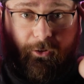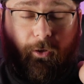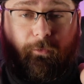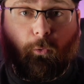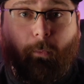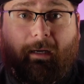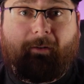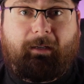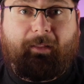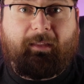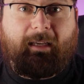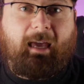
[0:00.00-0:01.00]
you don't have to wear
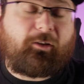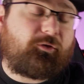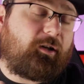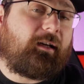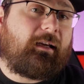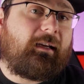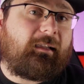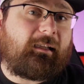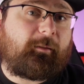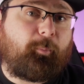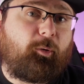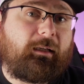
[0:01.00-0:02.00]
anything extra,
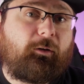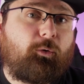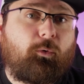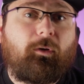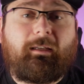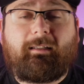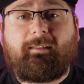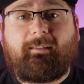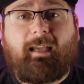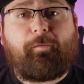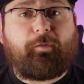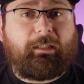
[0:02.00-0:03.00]
it's pretty cool and it's
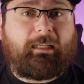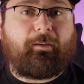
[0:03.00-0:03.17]
definitely